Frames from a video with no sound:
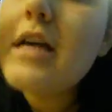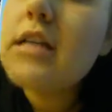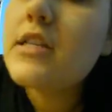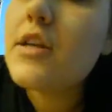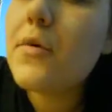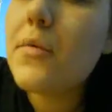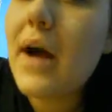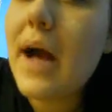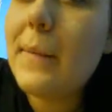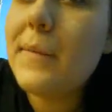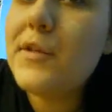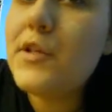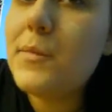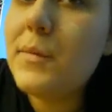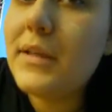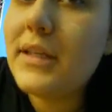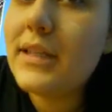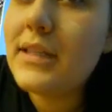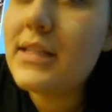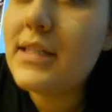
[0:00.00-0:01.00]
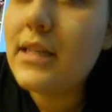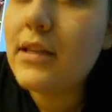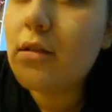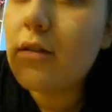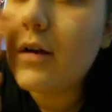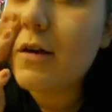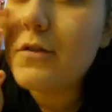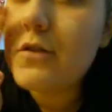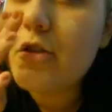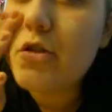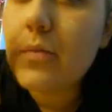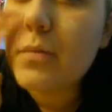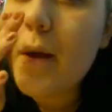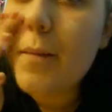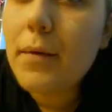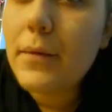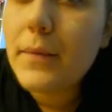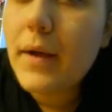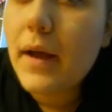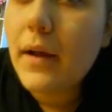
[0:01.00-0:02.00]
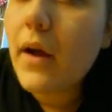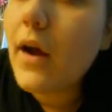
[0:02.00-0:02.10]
So why would you put concealer on just to rub it right